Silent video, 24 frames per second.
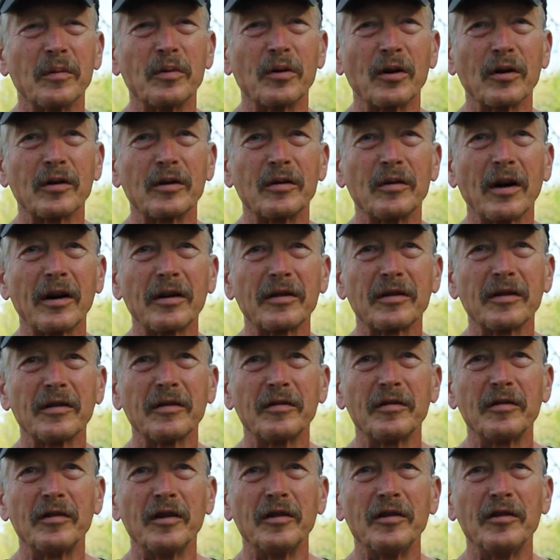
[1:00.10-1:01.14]
a
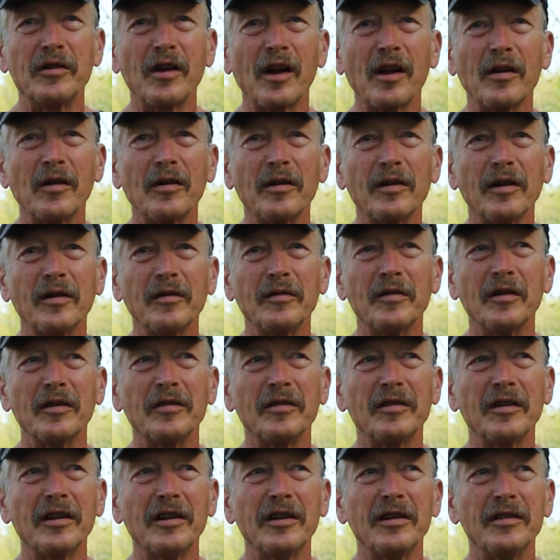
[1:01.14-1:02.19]
progressive degenerative
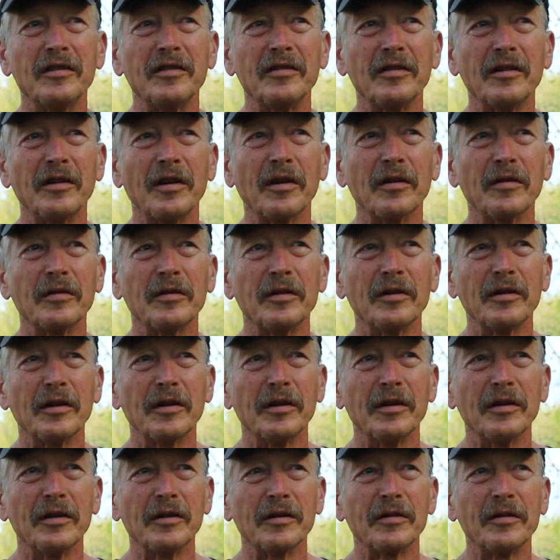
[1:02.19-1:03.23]
disease, you know,
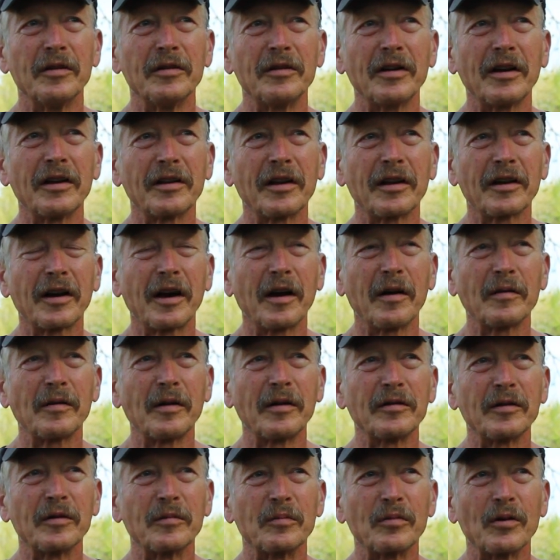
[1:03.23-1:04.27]
you take that
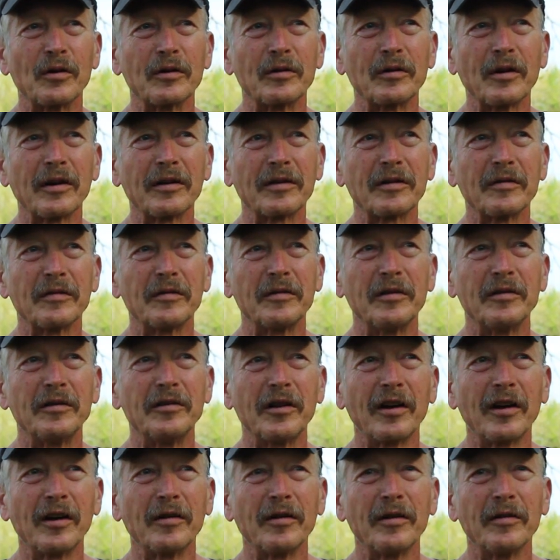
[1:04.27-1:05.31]
combination, progressive
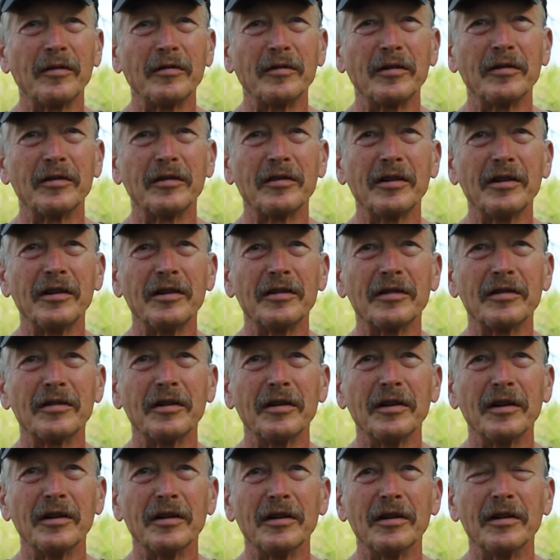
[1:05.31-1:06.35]
degenerative disease,
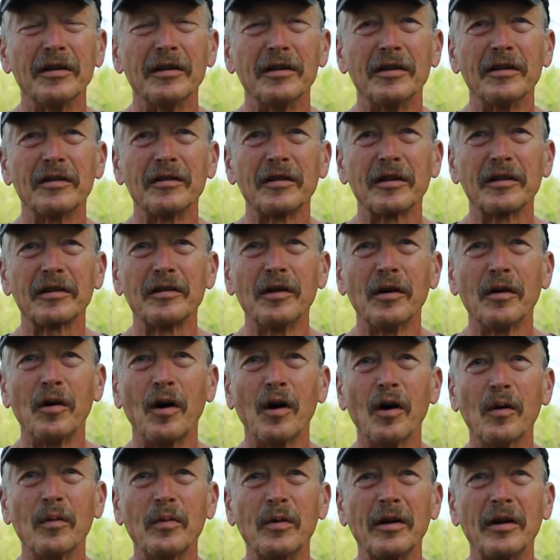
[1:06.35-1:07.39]
there's like no
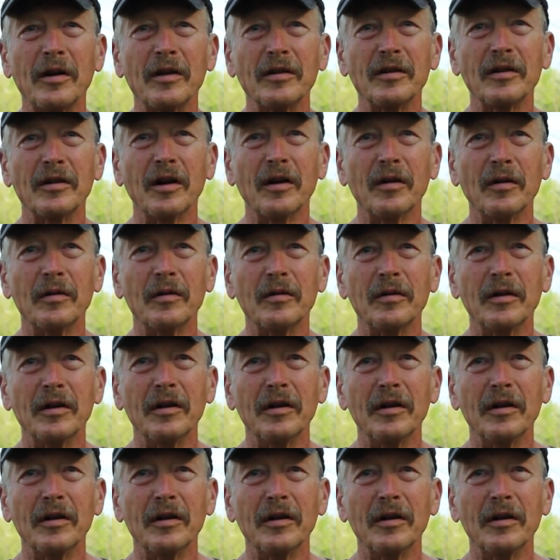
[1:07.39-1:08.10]
hope in it, you know?